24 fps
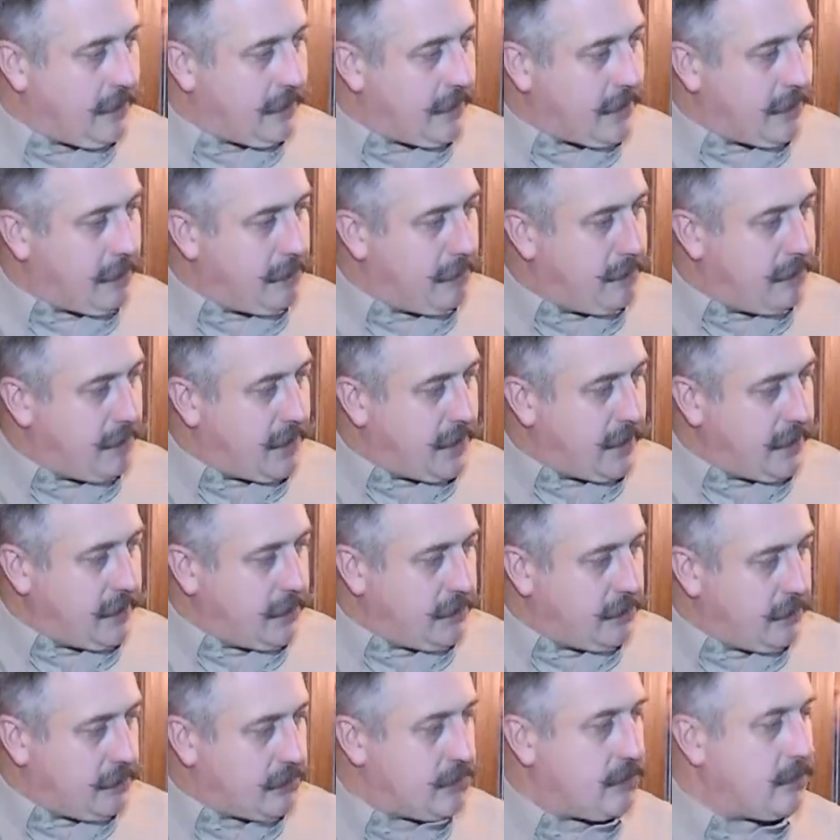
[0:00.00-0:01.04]
that
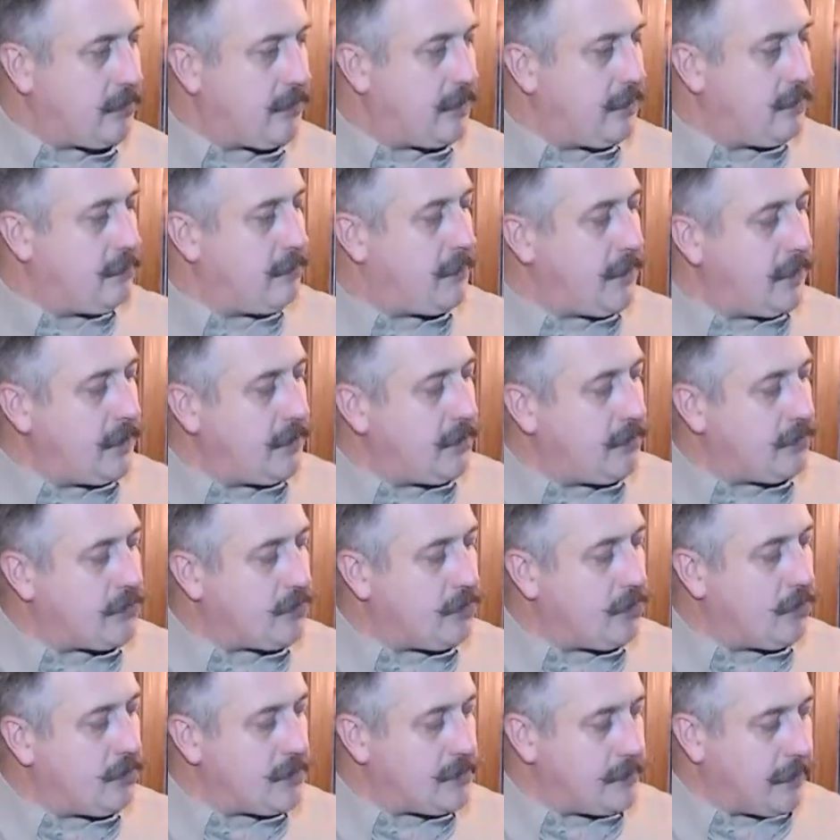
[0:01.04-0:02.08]
might not
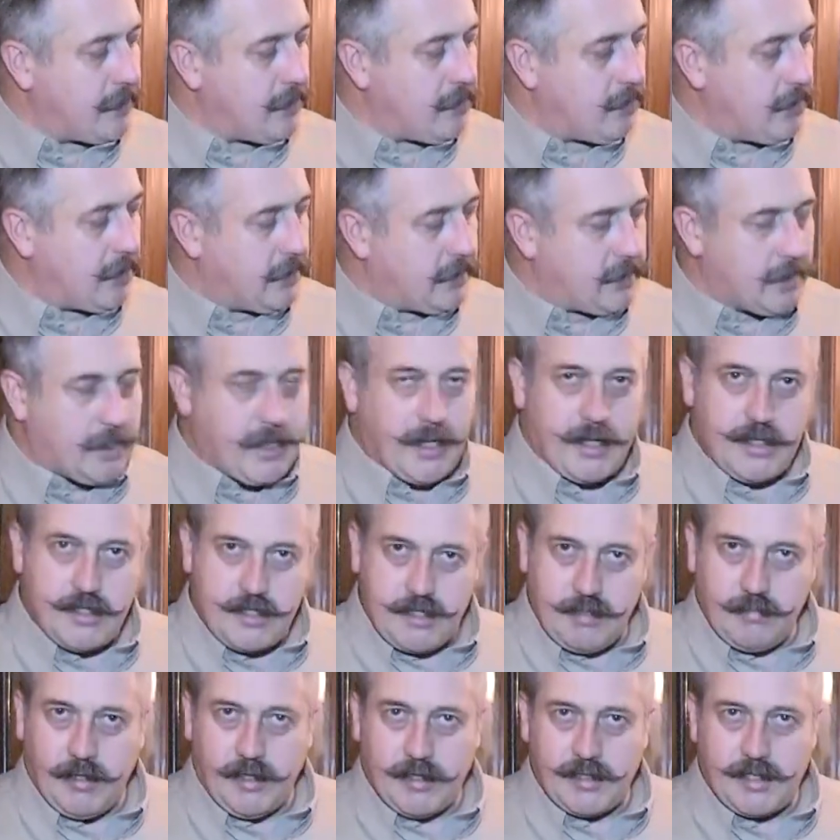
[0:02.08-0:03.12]
always be quite the
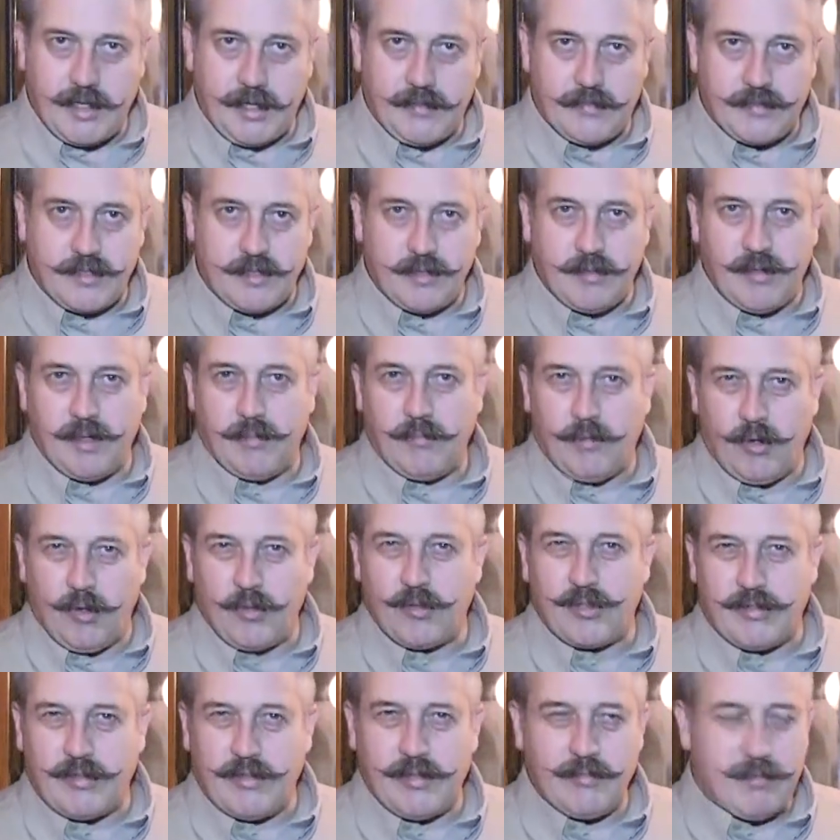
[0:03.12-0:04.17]
case. You might have to
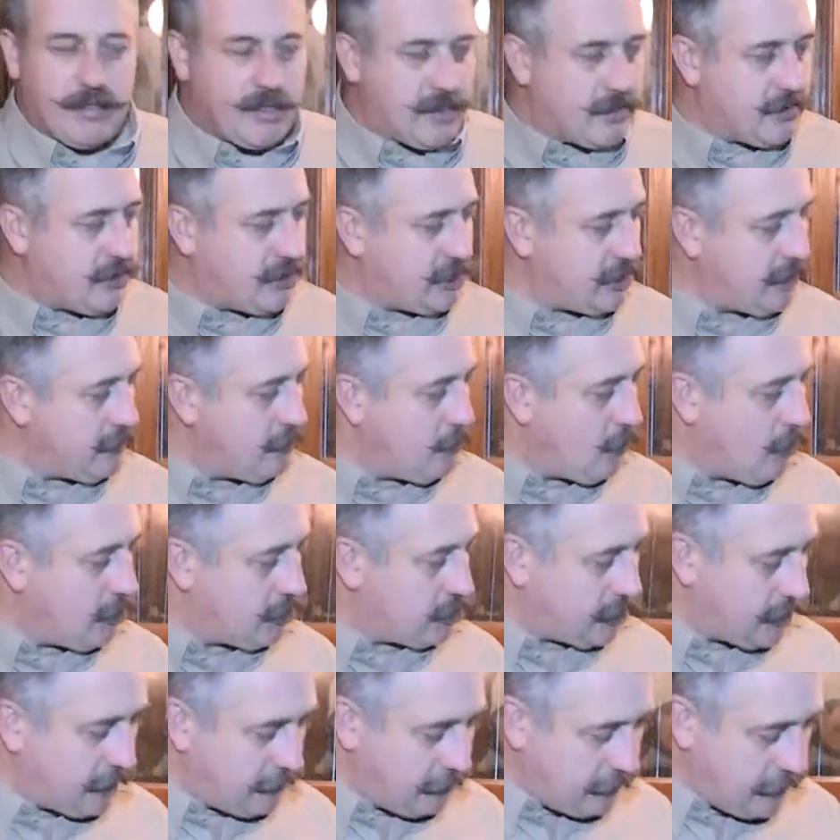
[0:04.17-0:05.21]
alter it with a shim
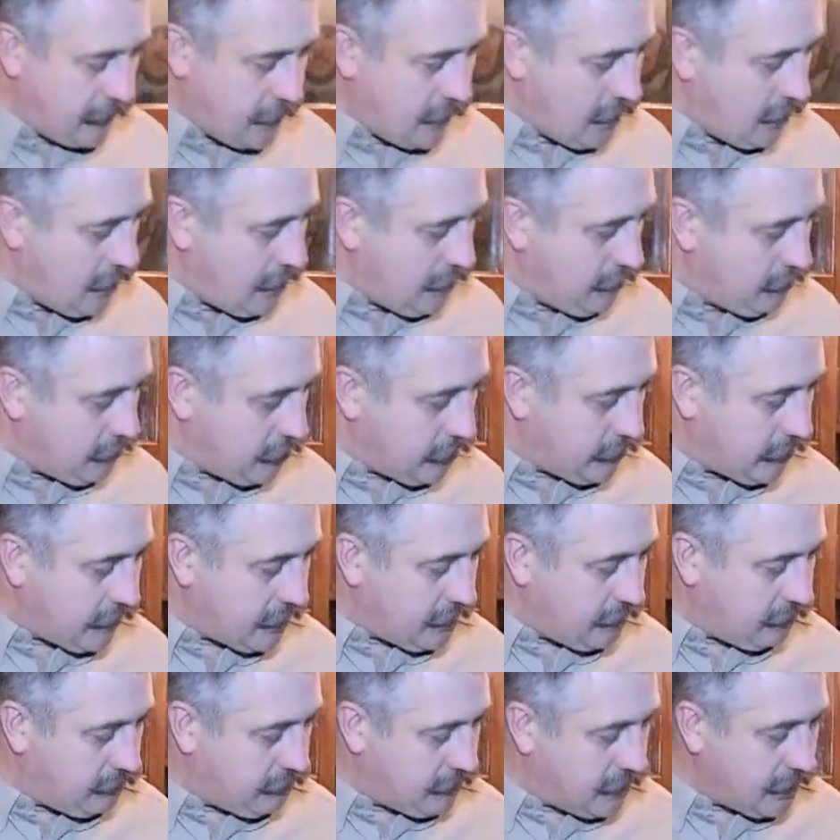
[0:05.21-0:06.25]
washer, but
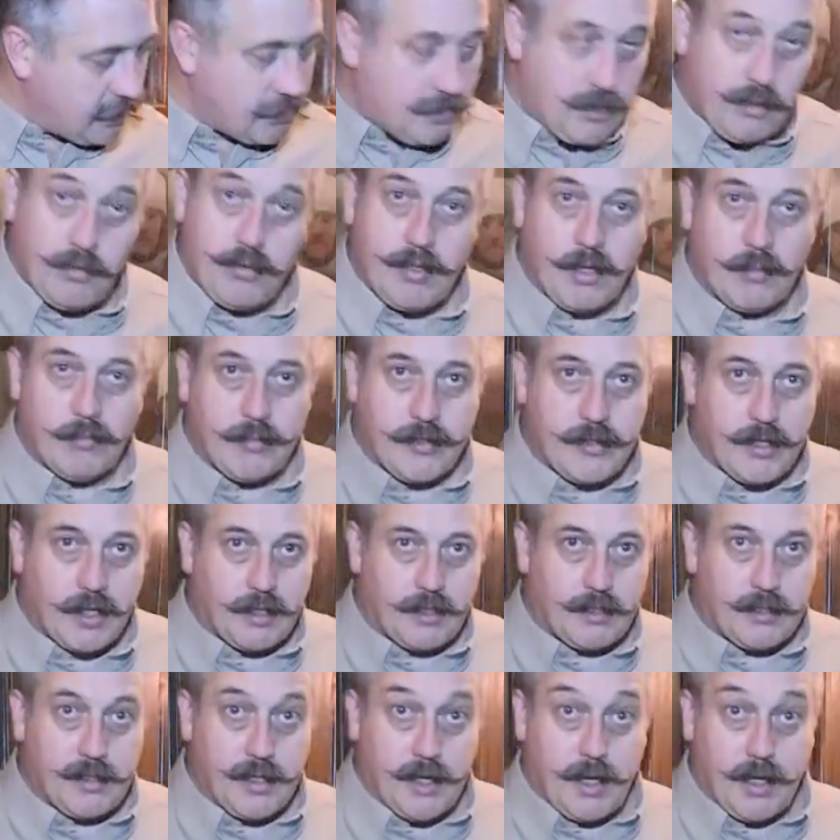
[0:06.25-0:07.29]
they do come with a
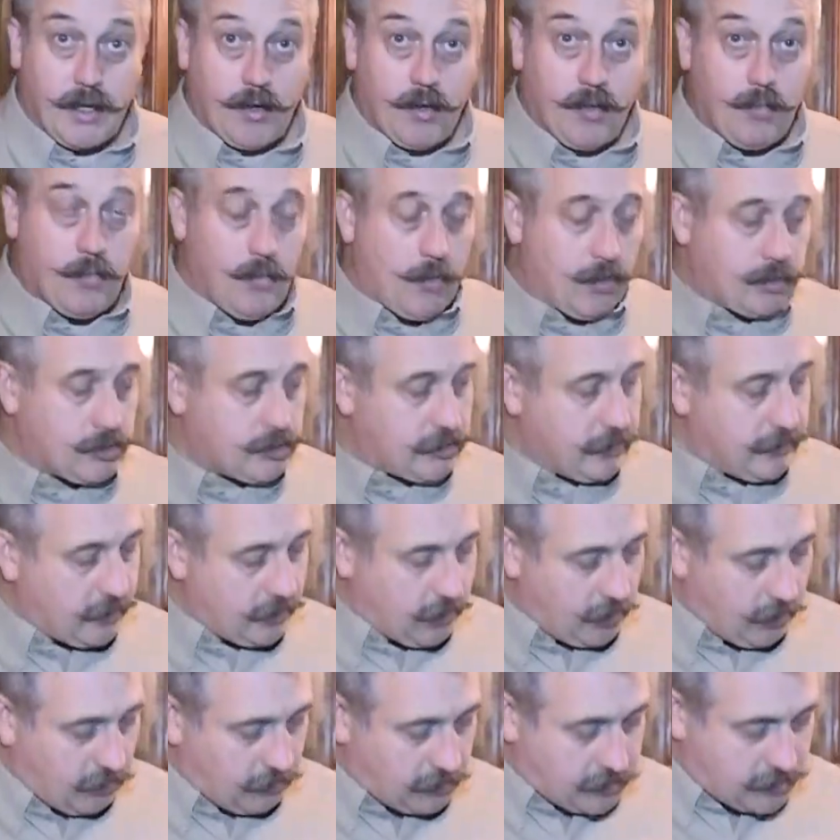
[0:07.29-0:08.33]
little nylon washer
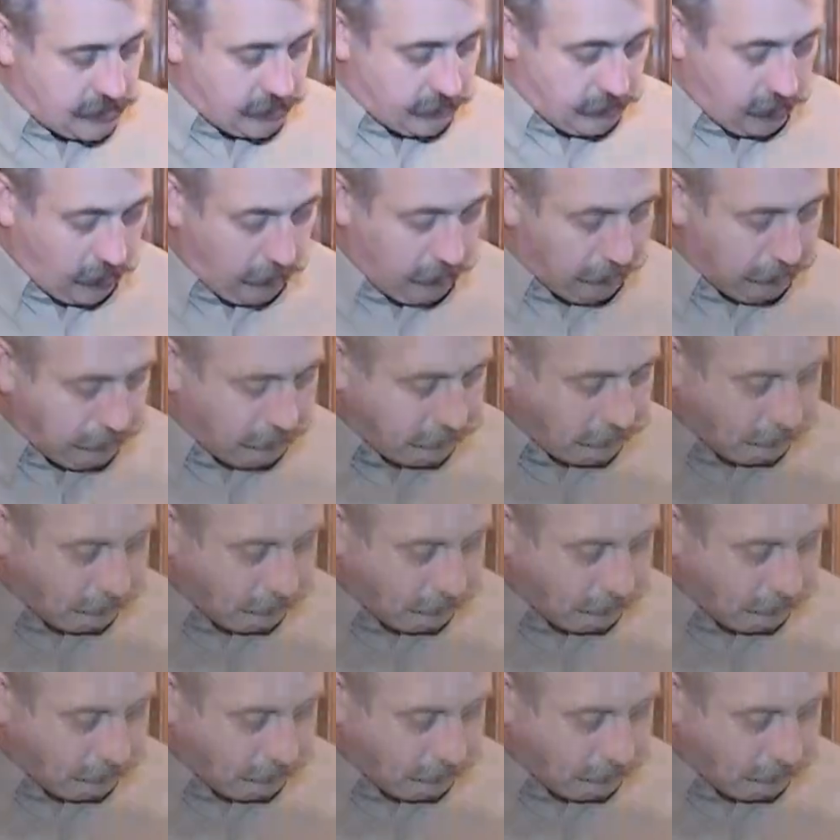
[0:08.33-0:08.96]
that locks them on.